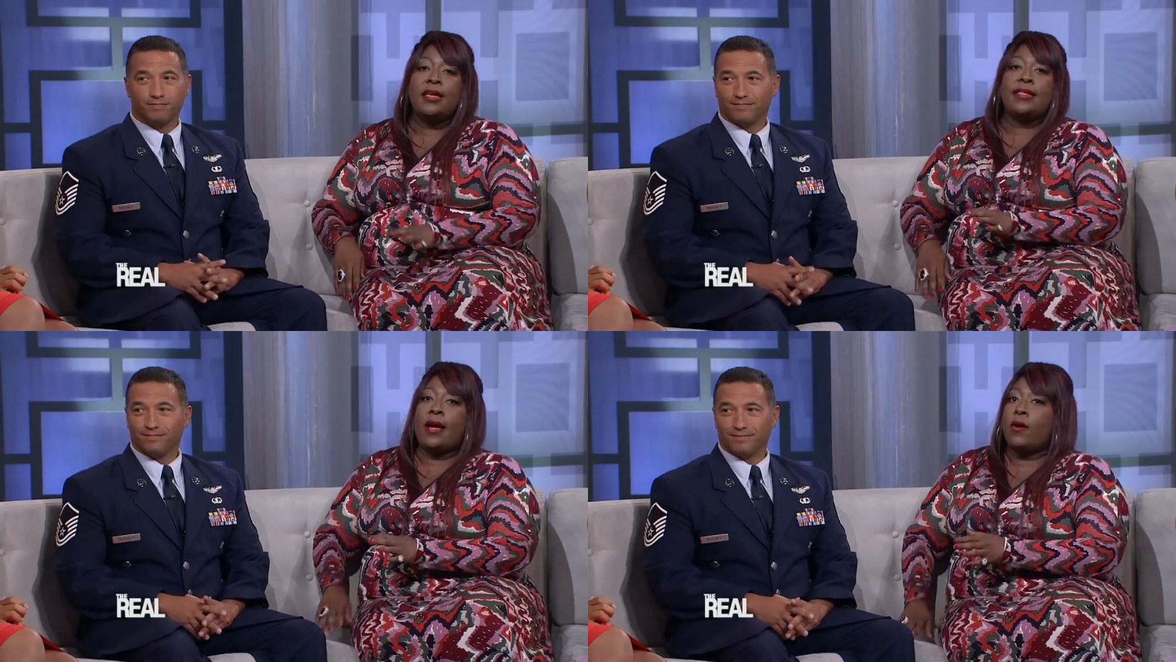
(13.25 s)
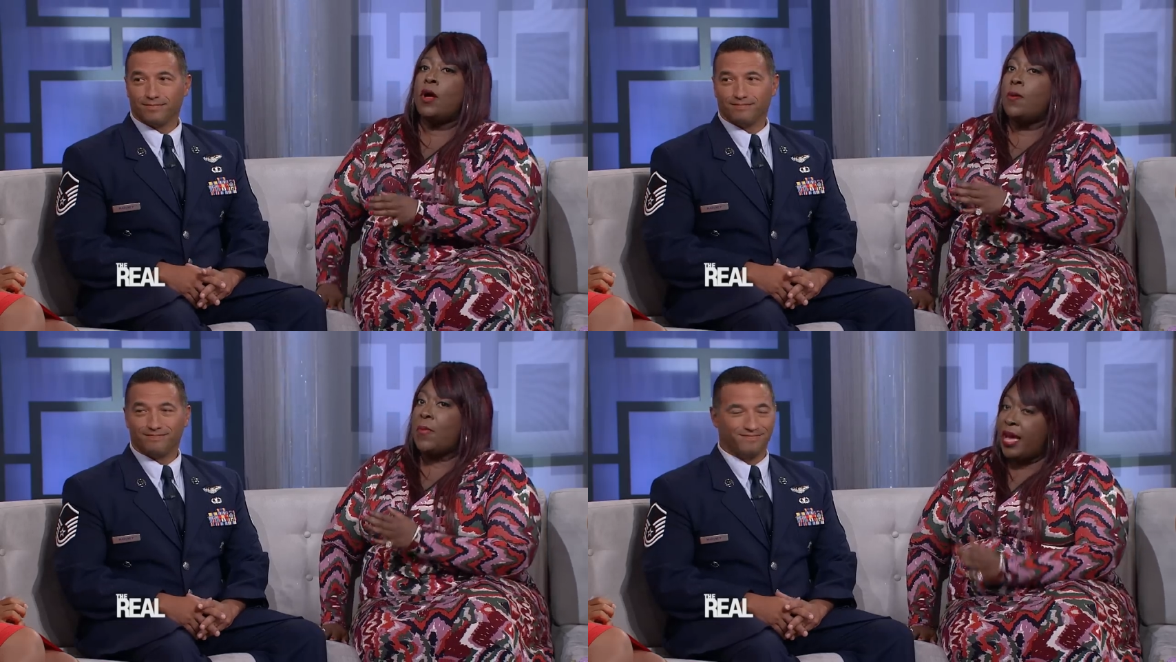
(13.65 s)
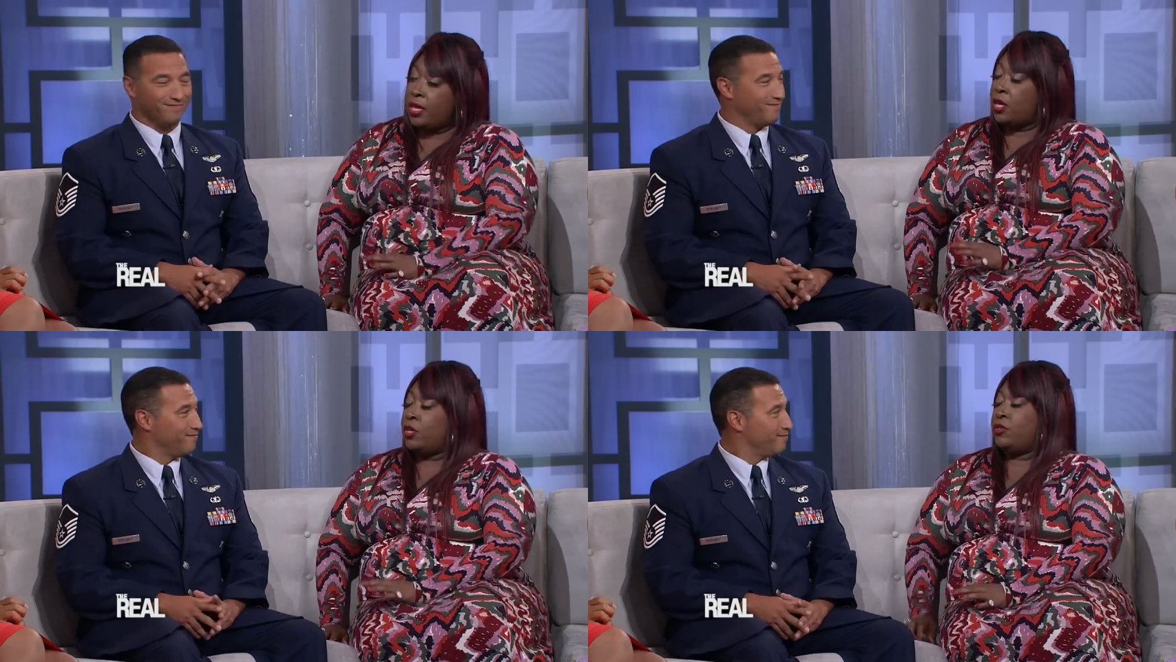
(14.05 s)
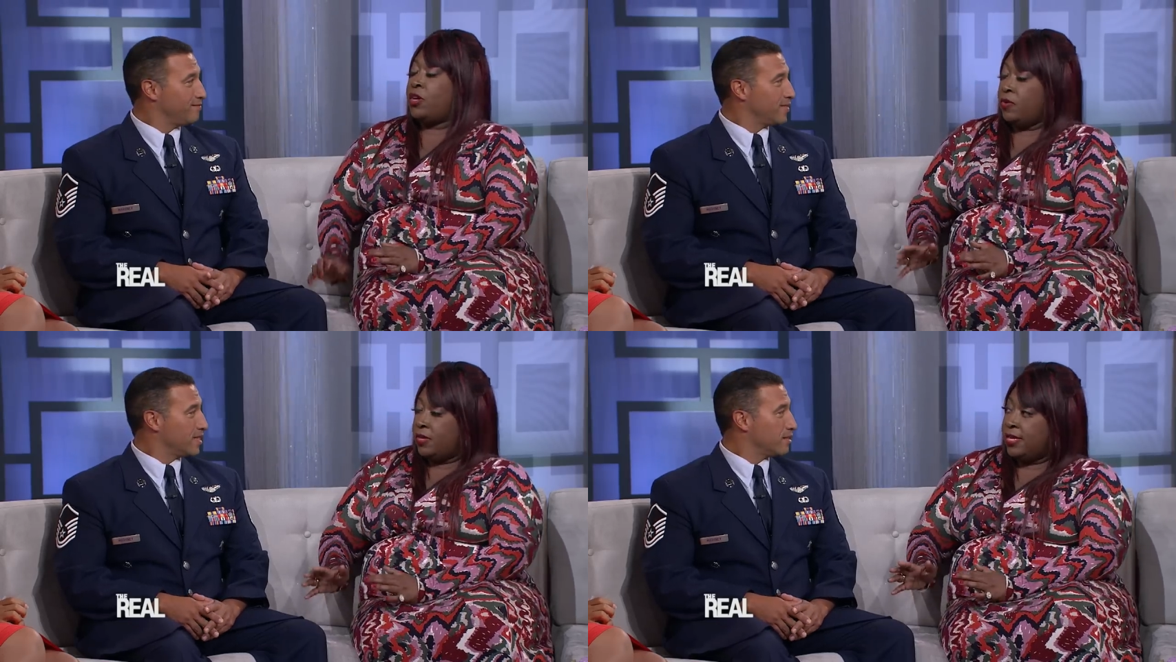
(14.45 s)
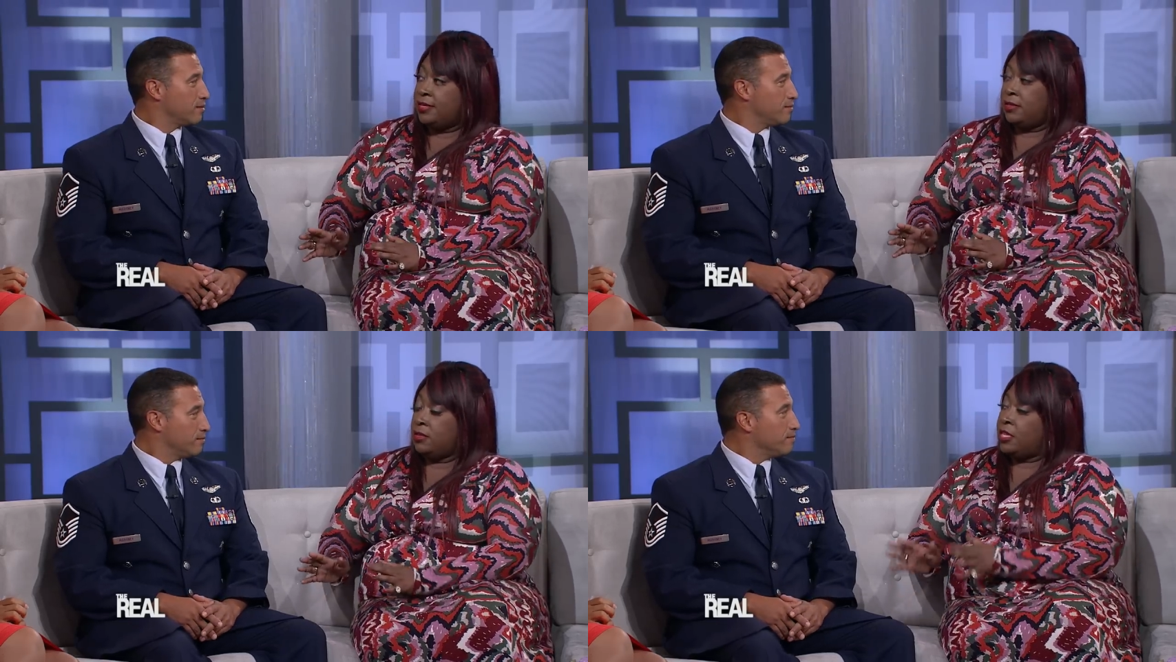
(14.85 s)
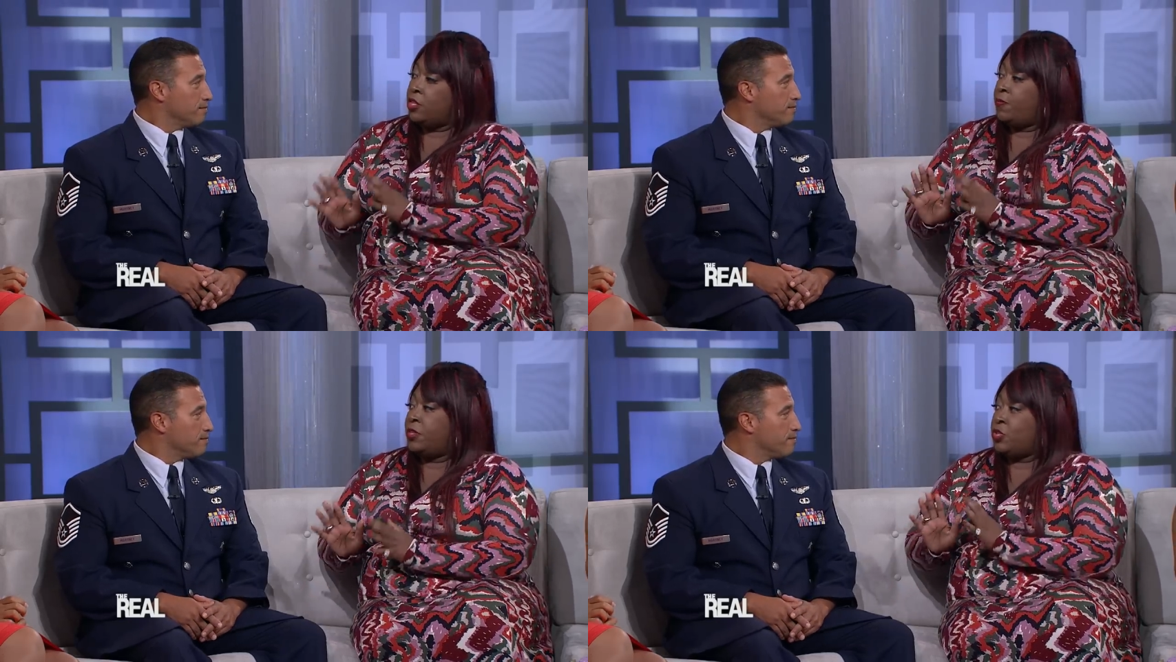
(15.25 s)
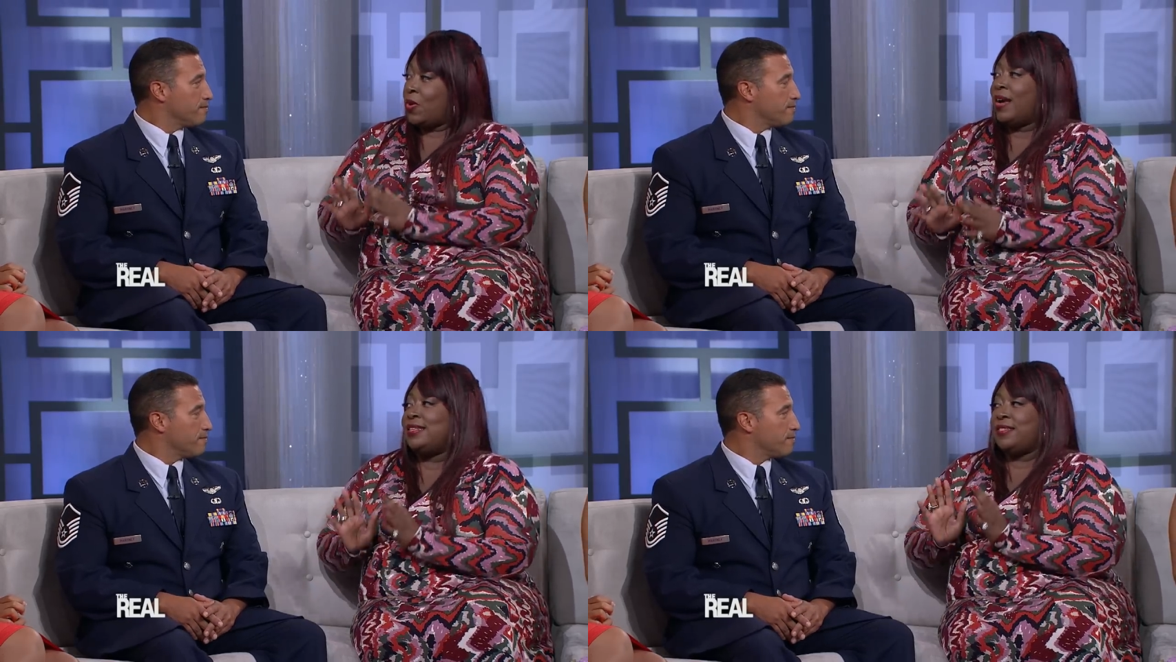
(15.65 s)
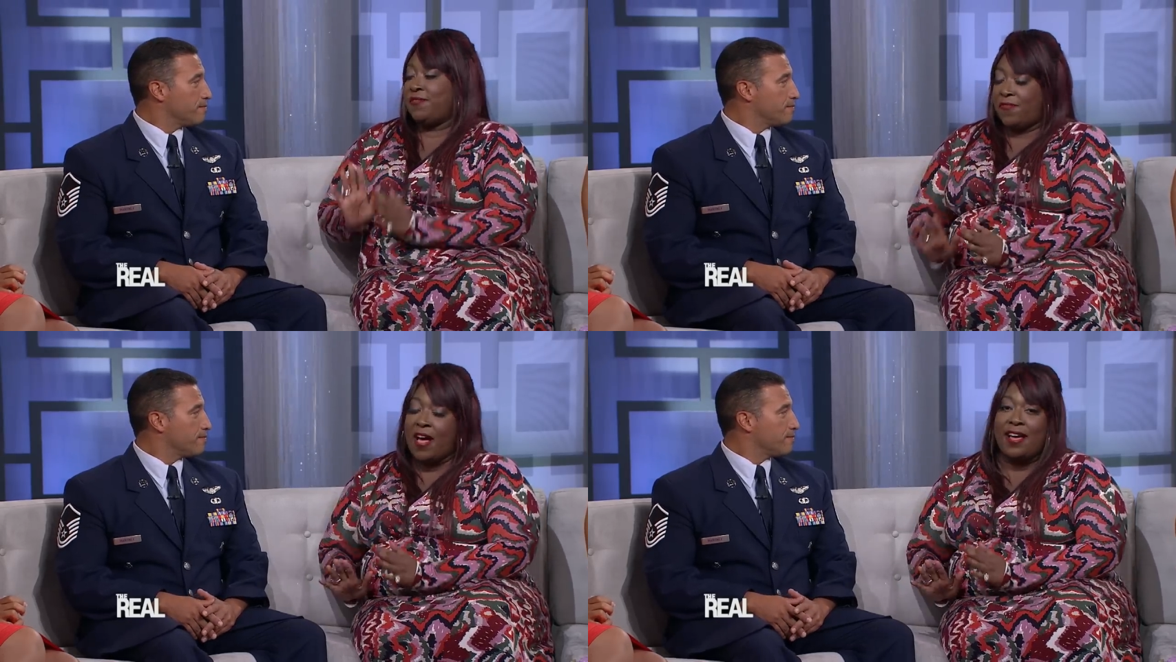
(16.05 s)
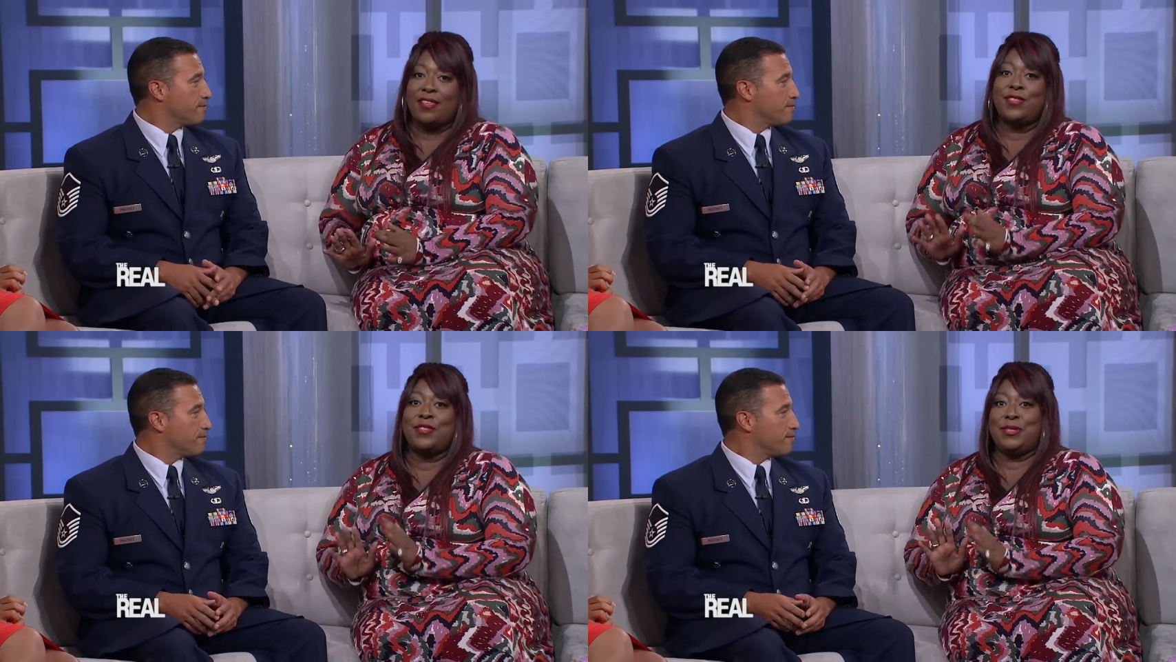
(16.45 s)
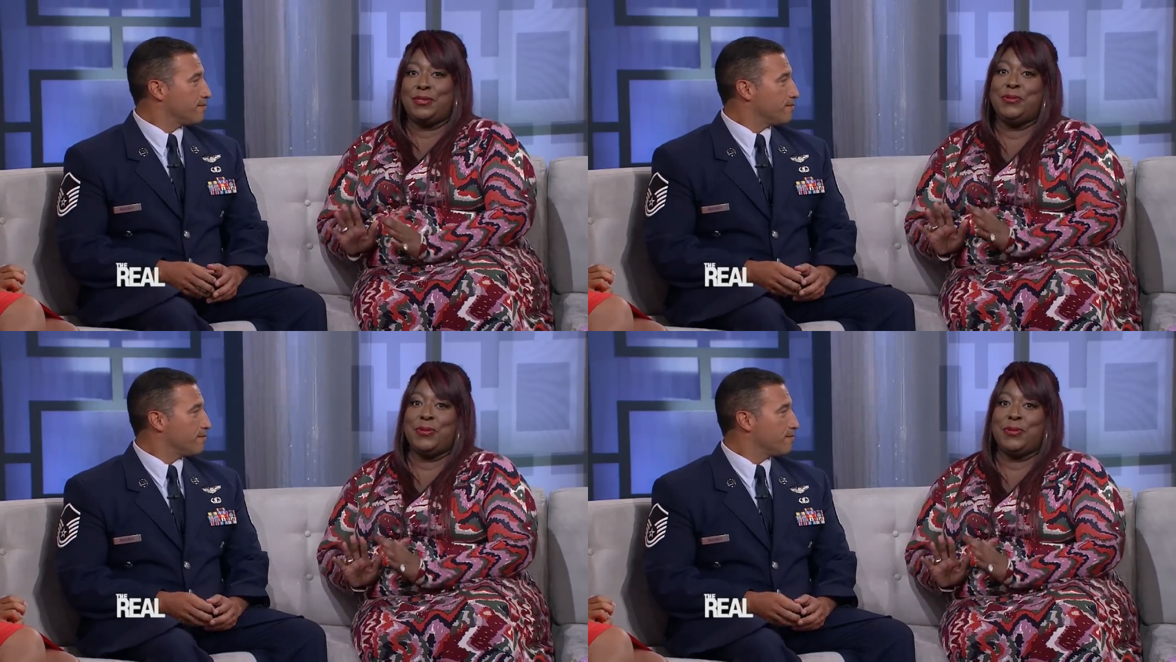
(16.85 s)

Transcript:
Speaker 1: Now, Mike, you told us that you've been trying to find the little